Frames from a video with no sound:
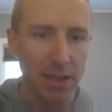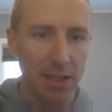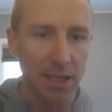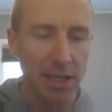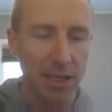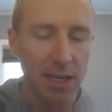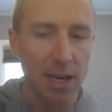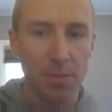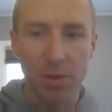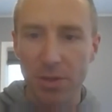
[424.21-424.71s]

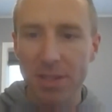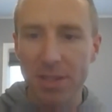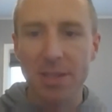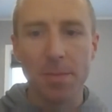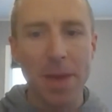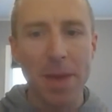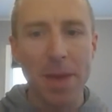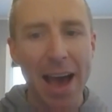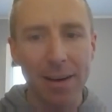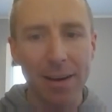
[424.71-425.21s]
the
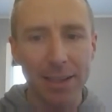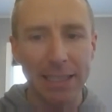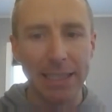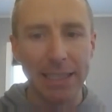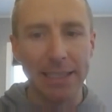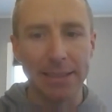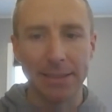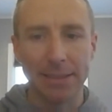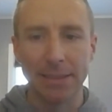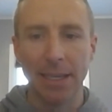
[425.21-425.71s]

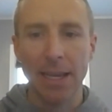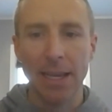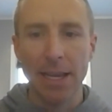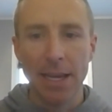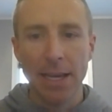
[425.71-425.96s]
municipalities